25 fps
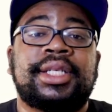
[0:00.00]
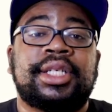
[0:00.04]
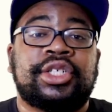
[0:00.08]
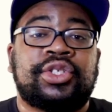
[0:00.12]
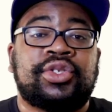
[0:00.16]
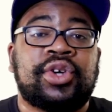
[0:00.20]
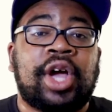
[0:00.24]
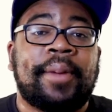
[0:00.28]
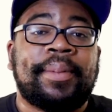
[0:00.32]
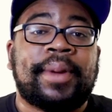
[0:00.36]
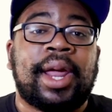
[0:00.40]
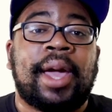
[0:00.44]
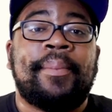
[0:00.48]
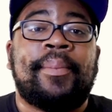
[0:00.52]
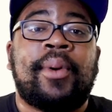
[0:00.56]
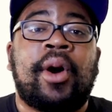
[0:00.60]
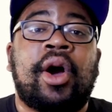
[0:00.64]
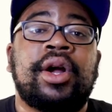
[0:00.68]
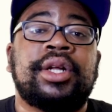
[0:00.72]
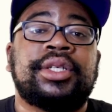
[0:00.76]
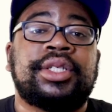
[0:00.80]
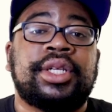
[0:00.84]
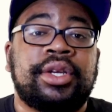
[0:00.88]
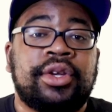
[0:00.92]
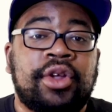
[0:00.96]
dropped at
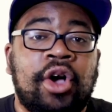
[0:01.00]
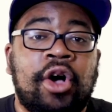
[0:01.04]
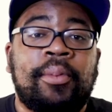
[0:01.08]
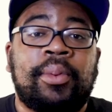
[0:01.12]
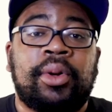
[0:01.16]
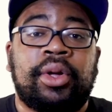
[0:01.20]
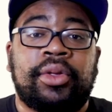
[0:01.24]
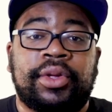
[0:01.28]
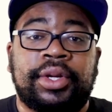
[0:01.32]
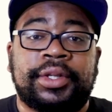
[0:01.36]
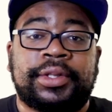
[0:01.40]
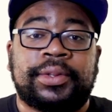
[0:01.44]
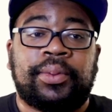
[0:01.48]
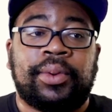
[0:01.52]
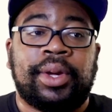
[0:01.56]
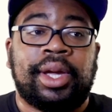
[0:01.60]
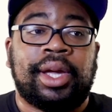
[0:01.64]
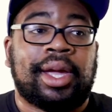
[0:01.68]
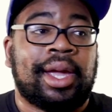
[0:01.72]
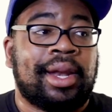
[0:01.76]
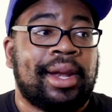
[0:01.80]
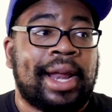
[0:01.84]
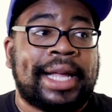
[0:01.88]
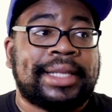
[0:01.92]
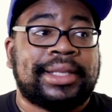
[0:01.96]
Barnes & Noble this
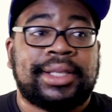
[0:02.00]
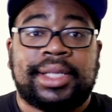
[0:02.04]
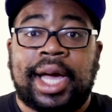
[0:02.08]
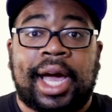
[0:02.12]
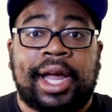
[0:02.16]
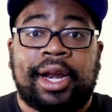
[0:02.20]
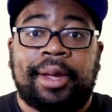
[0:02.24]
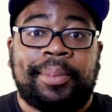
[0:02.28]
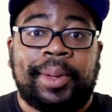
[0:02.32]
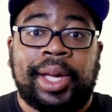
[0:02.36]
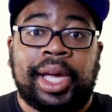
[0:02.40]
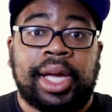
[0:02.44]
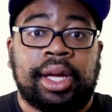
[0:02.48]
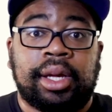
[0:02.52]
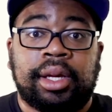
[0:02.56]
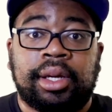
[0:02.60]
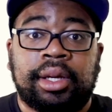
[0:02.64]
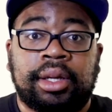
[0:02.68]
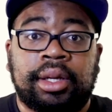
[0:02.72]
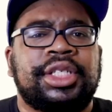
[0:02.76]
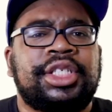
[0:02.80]
week, and that's not a bit.